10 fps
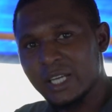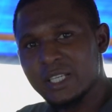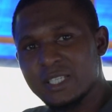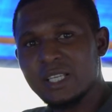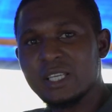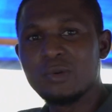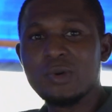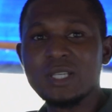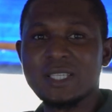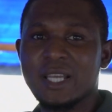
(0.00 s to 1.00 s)
can easily go
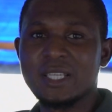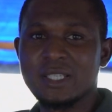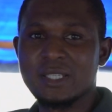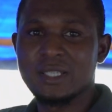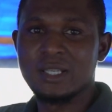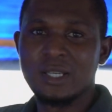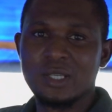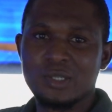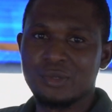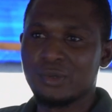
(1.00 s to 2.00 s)
inside it.
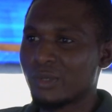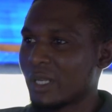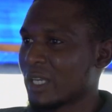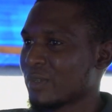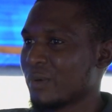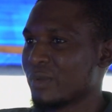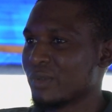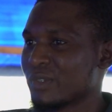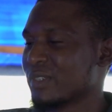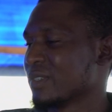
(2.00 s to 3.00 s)
So that's why we
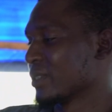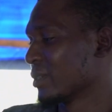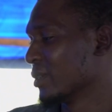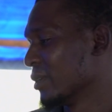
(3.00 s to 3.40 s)
use this.